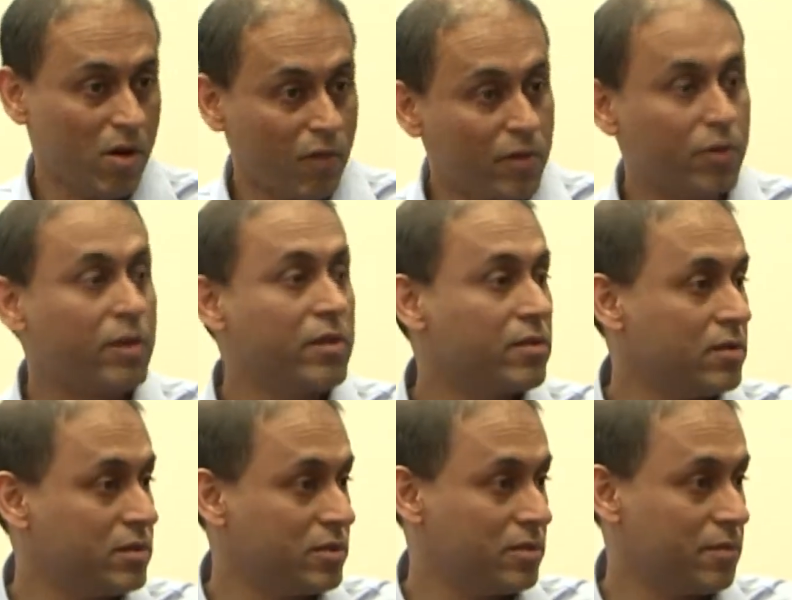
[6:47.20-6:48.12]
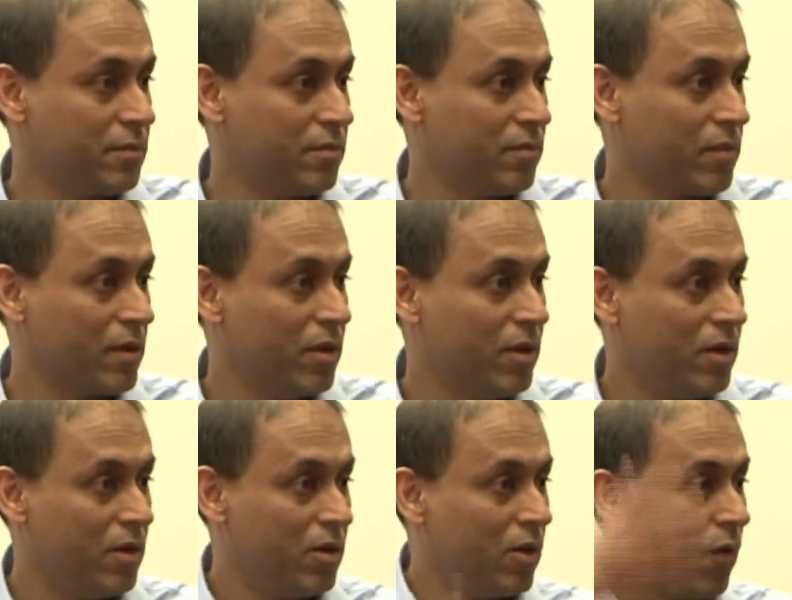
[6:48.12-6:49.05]
of the research.
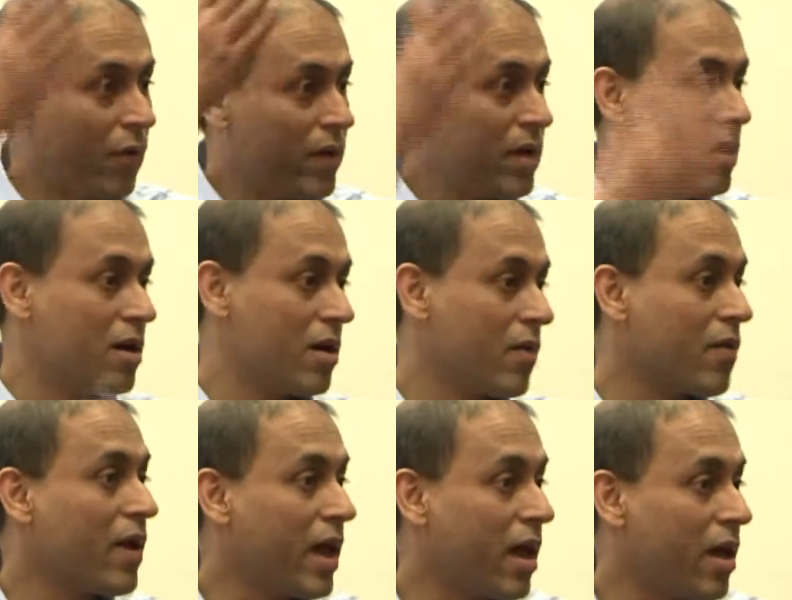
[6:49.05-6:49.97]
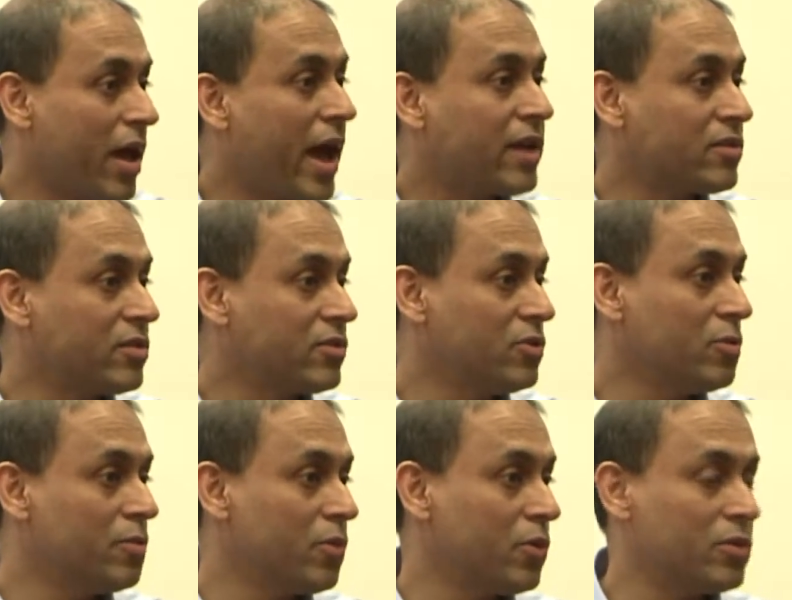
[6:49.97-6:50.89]
On the other axis,
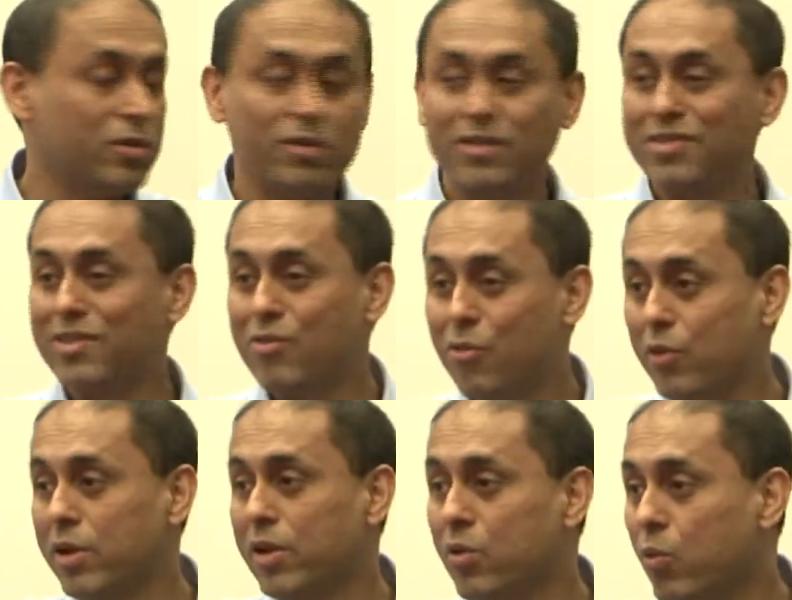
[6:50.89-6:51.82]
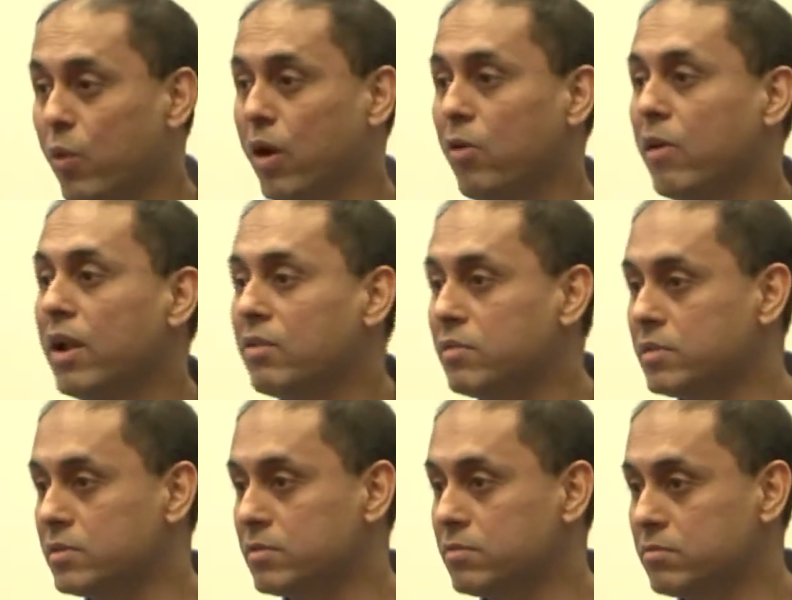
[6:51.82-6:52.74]
you put the real-world
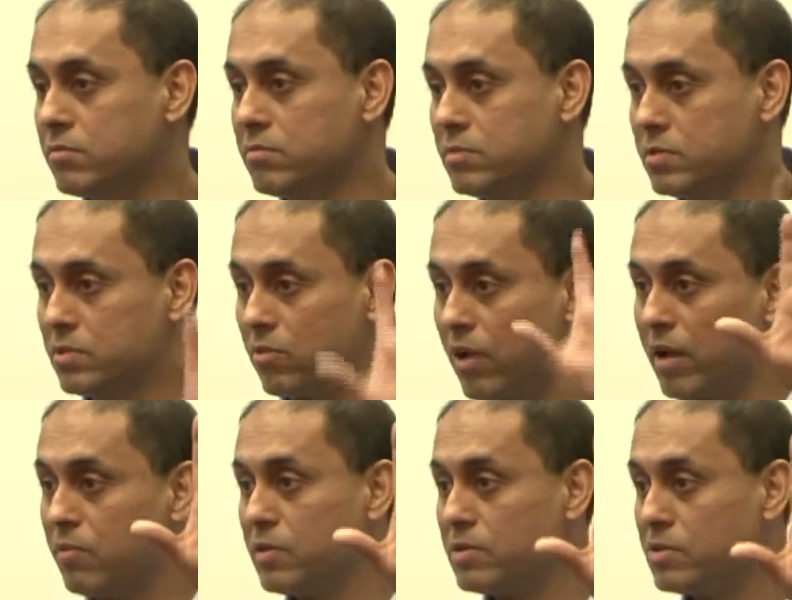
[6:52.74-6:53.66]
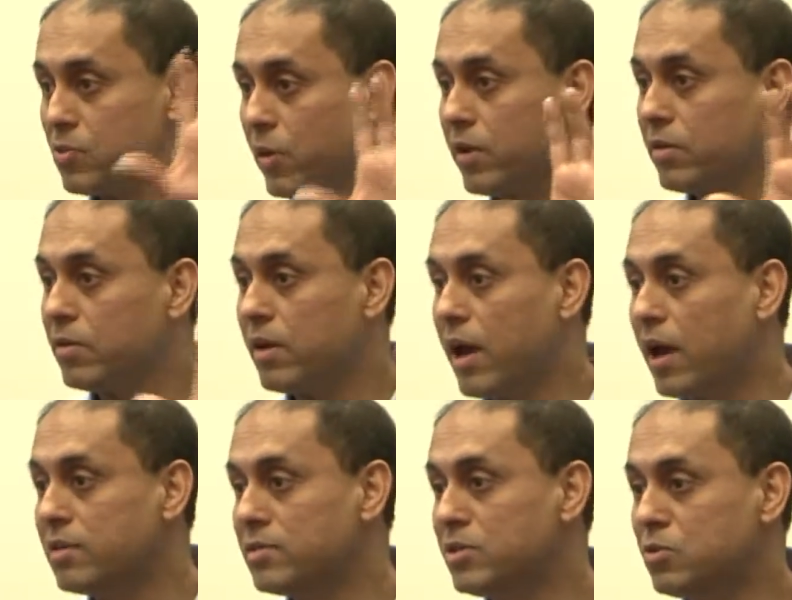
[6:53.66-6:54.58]
relevance. So relevance, rigor
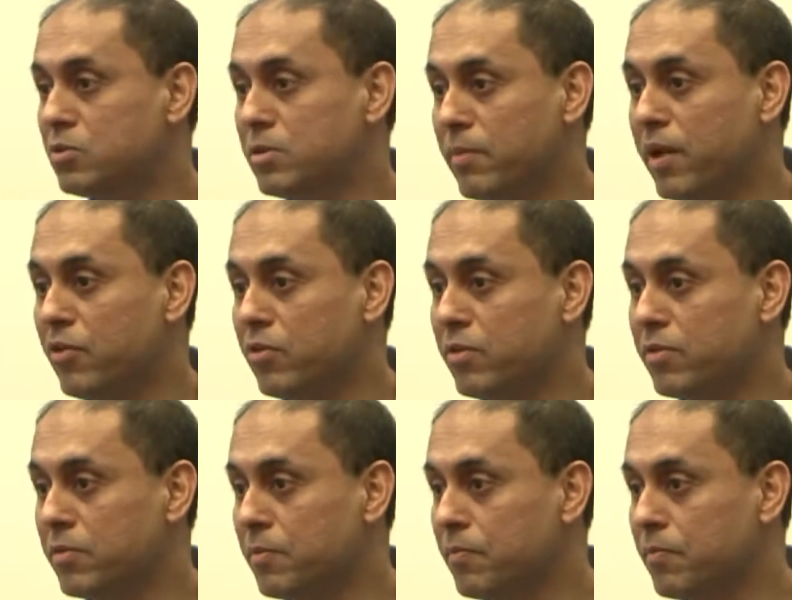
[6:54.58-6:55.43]
as the two dimensions.